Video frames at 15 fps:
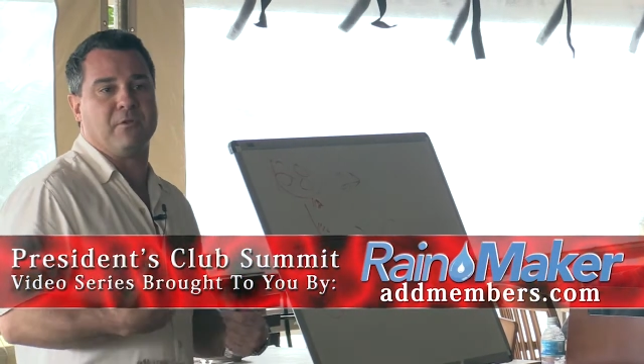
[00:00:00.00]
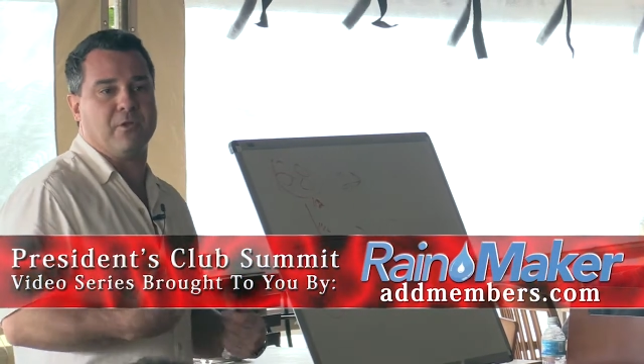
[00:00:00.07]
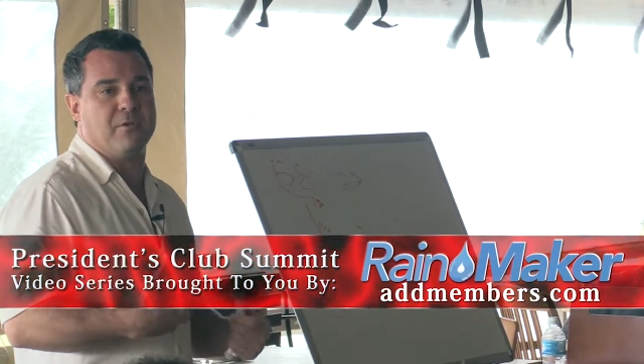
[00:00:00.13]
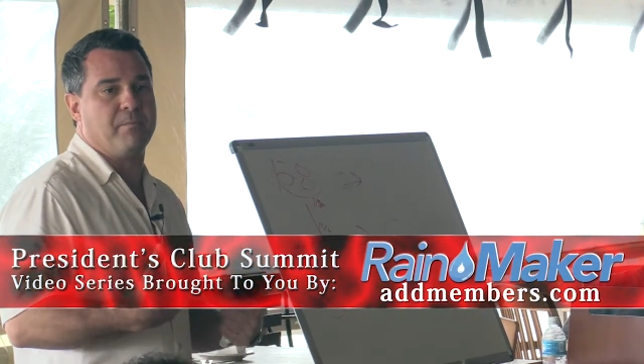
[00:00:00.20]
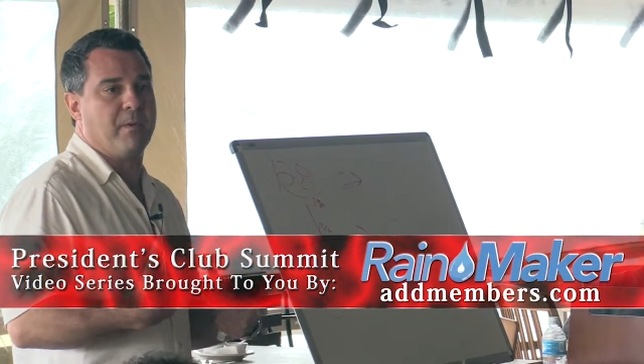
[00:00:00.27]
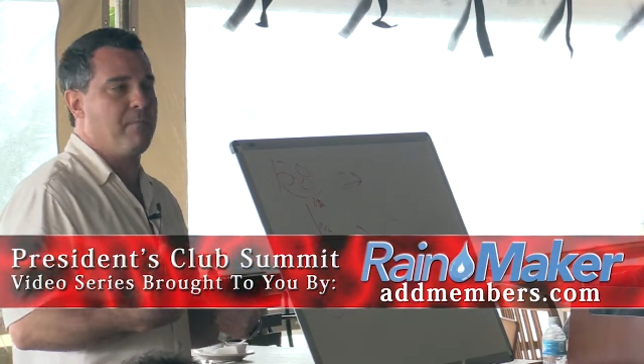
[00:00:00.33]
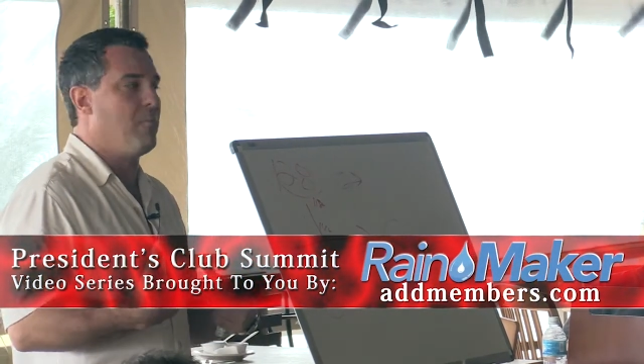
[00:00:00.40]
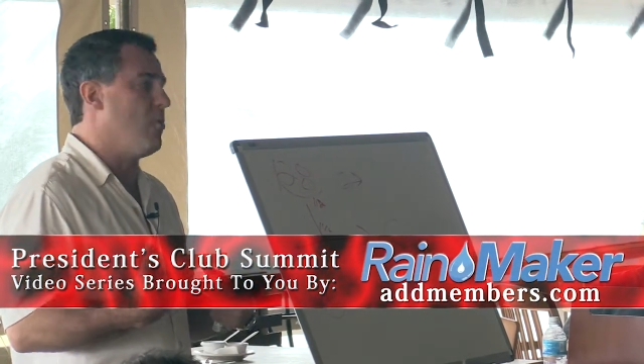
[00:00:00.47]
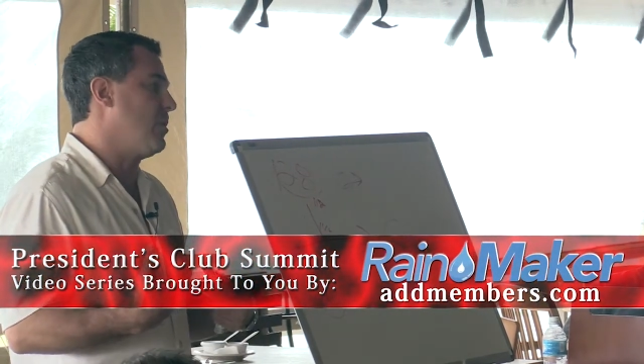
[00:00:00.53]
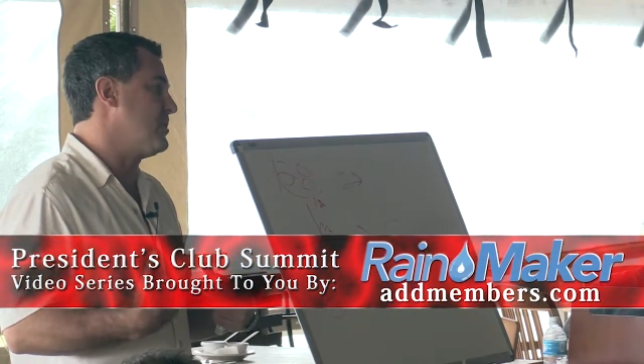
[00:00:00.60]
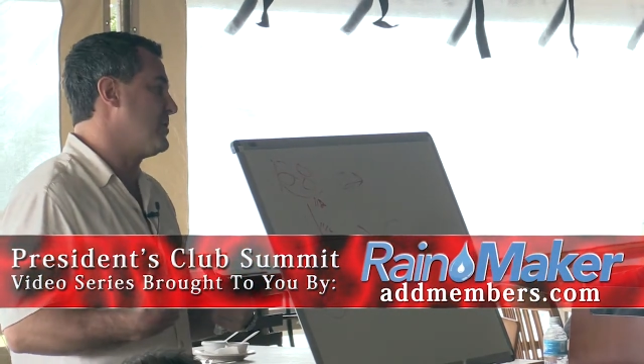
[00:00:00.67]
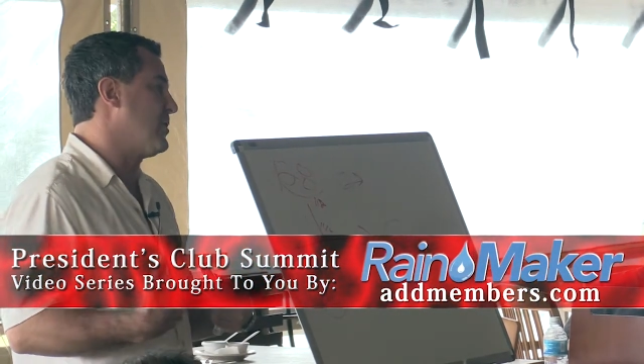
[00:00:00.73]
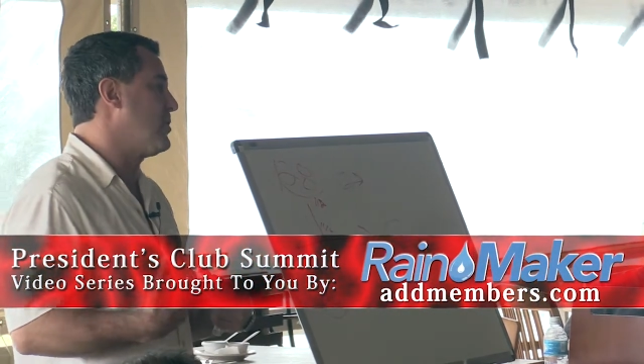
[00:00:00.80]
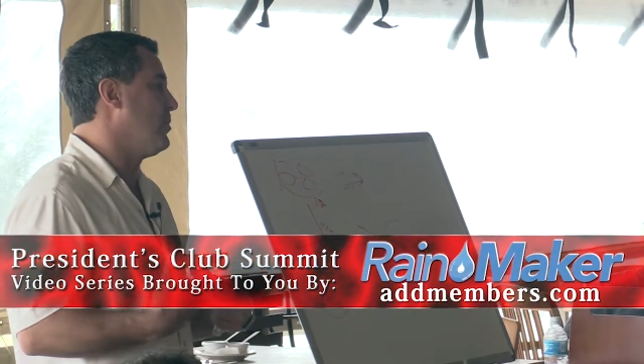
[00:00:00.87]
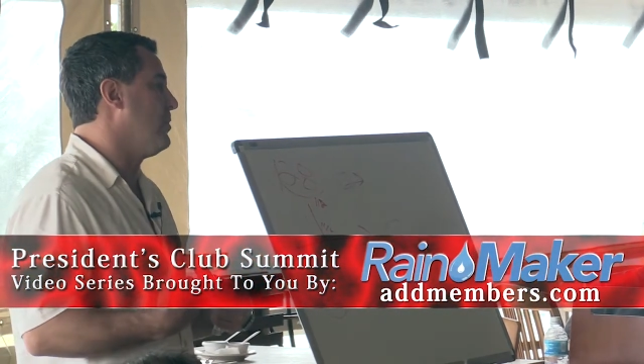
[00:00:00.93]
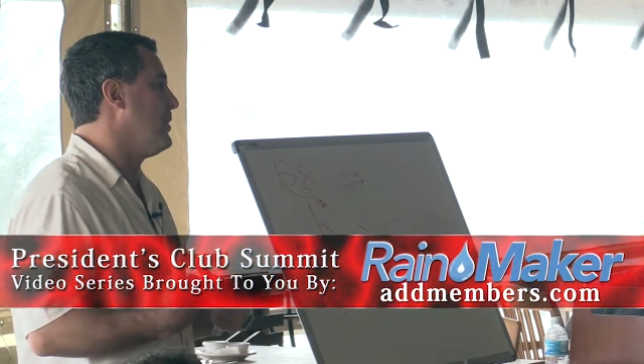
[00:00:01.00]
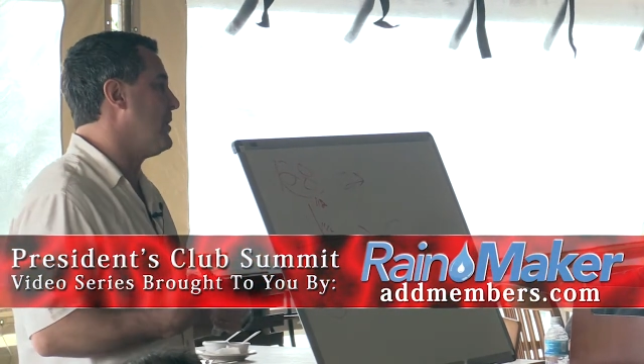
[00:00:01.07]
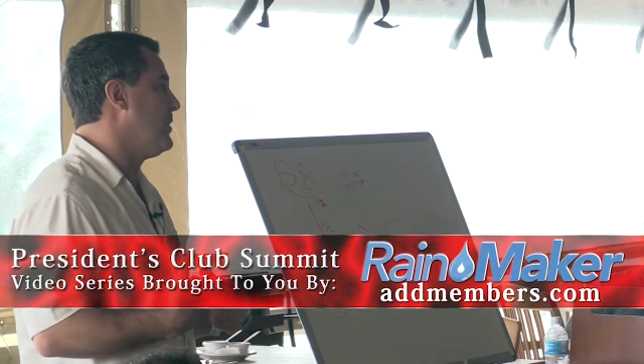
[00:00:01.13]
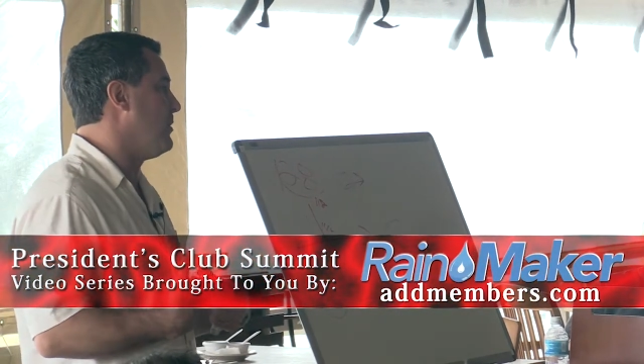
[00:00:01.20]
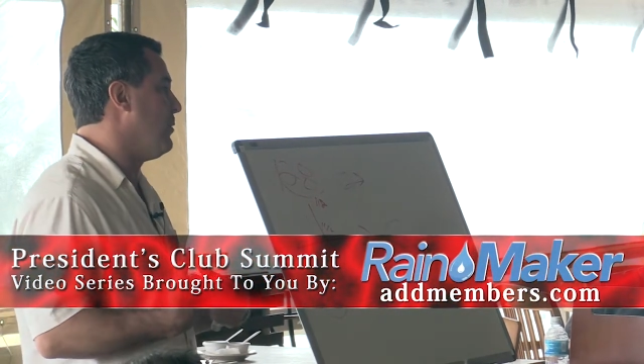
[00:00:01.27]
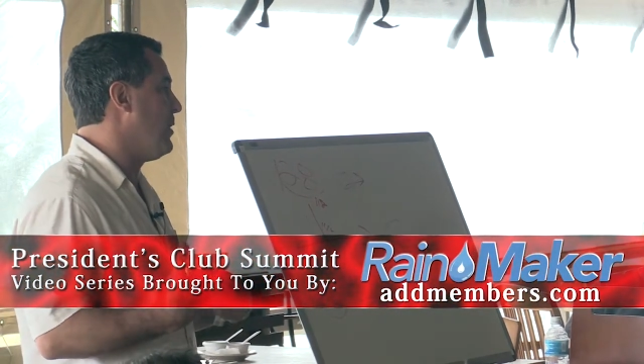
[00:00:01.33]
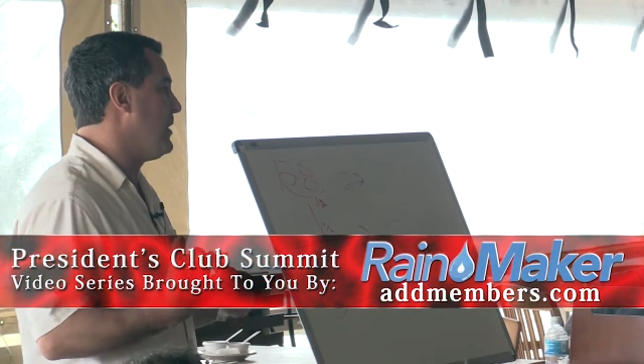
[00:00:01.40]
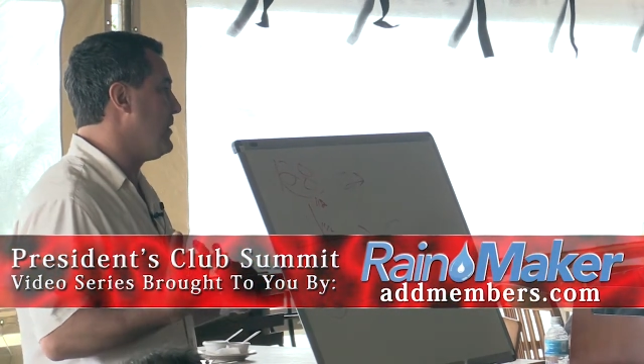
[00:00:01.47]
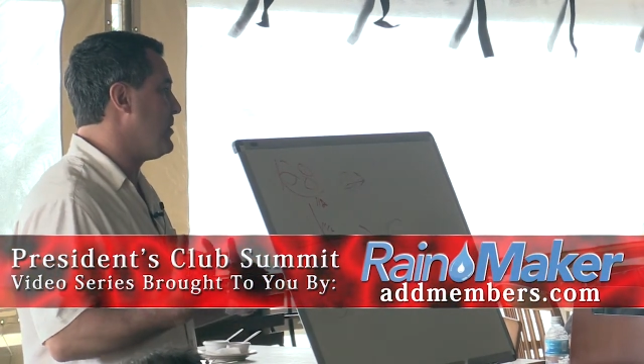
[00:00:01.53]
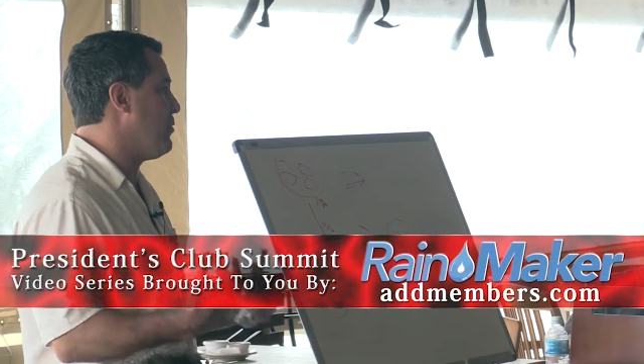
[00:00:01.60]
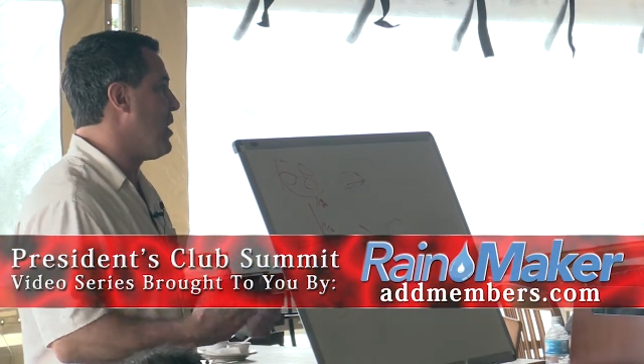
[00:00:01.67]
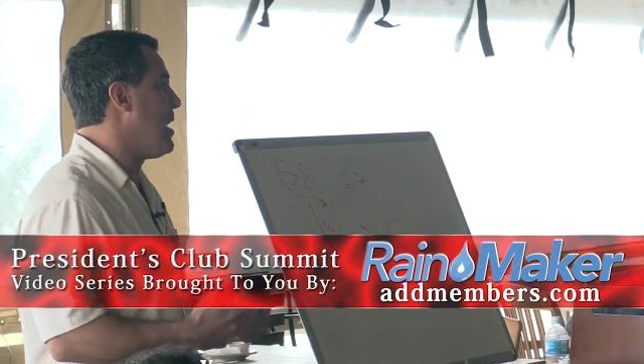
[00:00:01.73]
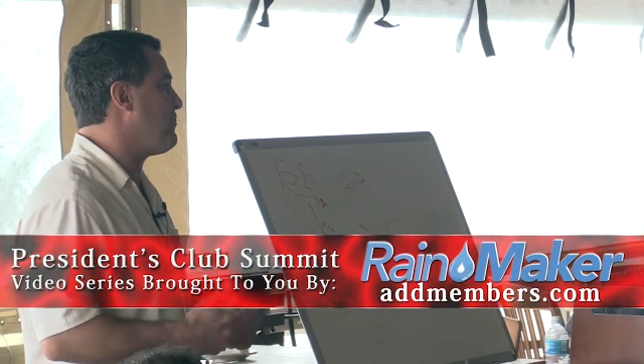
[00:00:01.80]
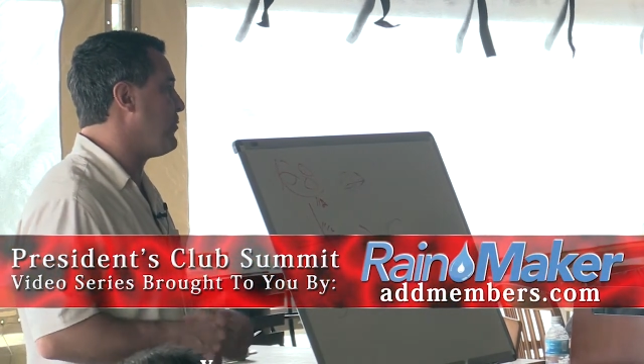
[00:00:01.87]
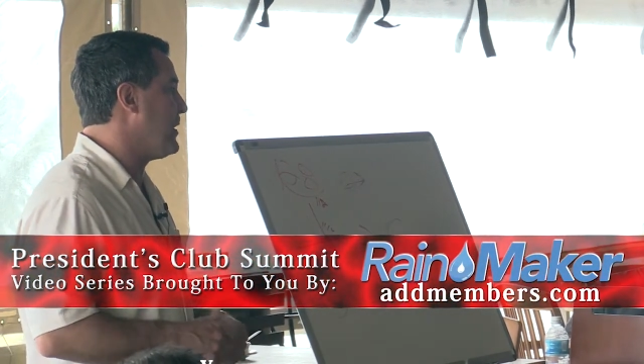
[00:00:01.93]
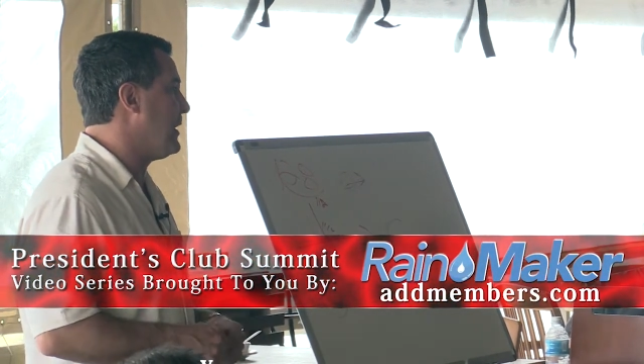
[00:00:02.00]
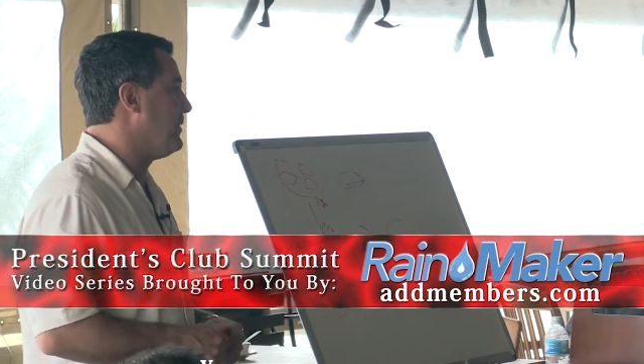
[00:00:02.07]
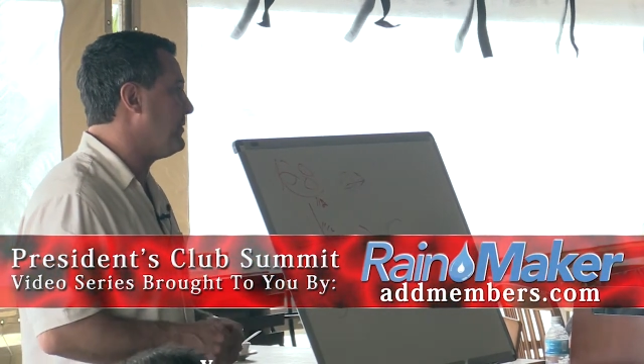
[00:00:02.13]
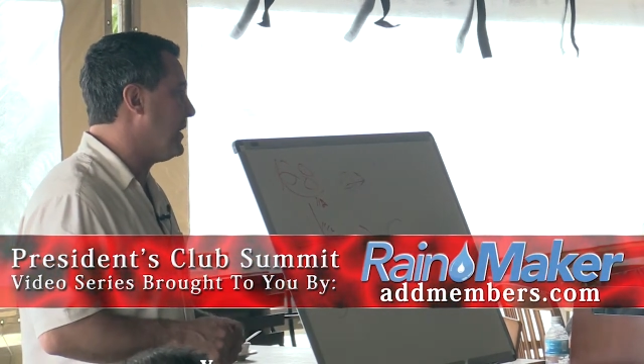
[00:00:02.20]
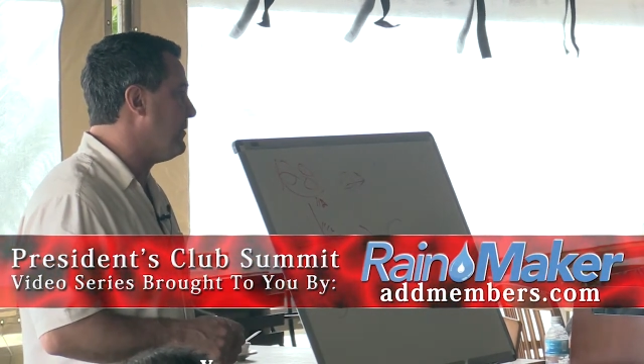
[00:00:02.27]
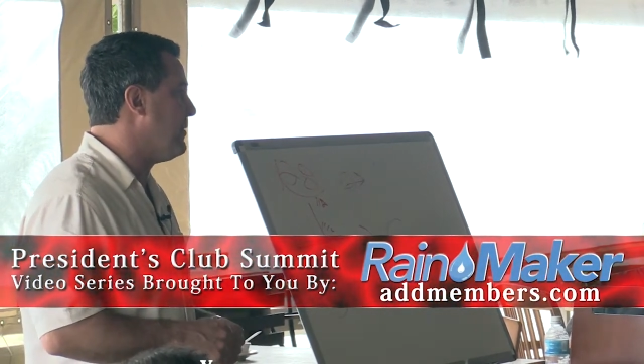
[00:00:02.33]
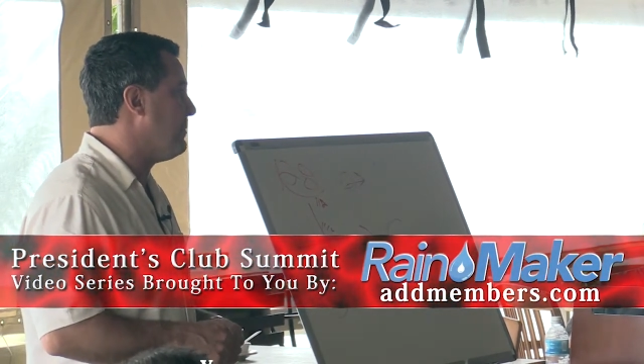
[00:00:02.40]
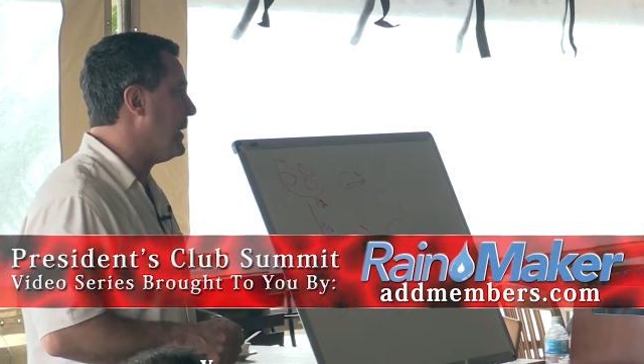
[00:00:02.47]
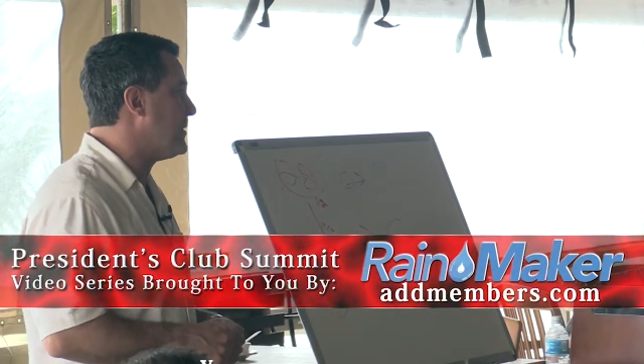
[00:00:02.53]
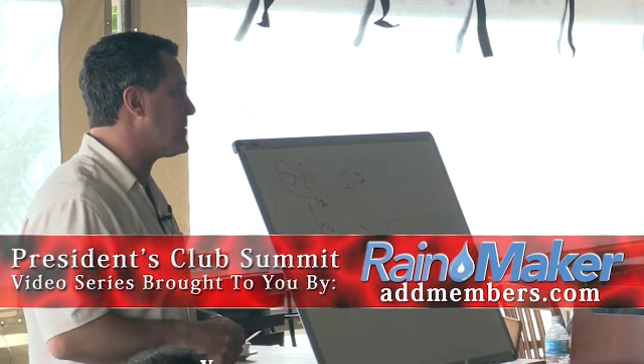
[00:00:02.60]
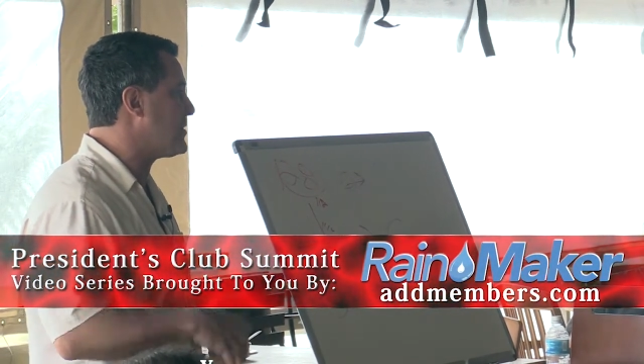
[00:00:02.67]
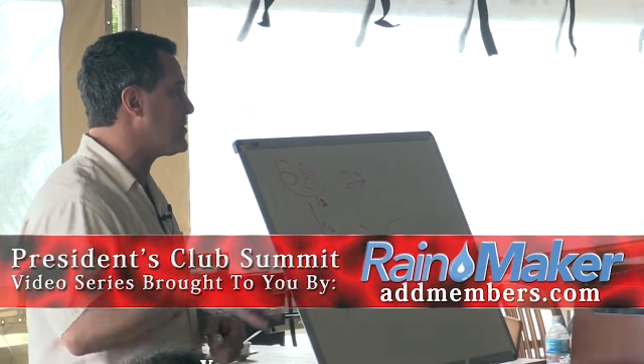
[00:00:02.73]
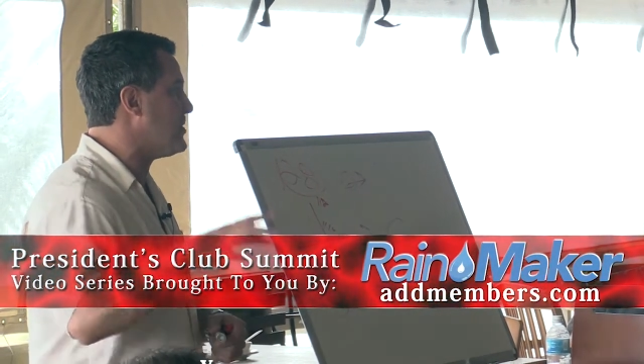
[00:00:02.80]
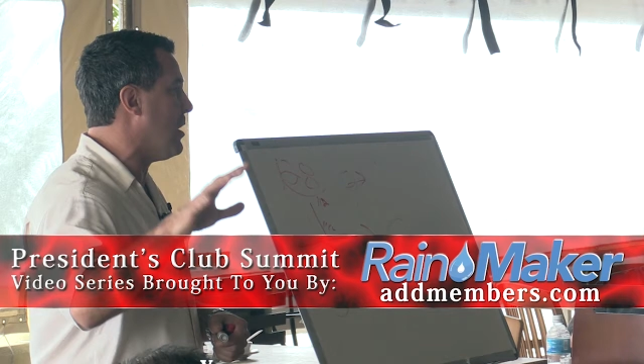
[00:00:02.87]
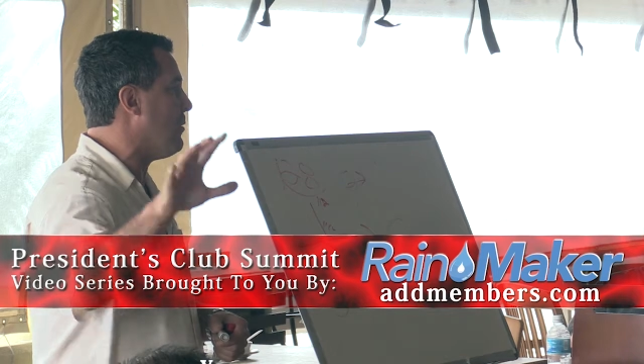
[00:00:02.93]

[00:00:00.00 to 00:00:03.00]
a little bit more security in the way that you operate on a daily basis,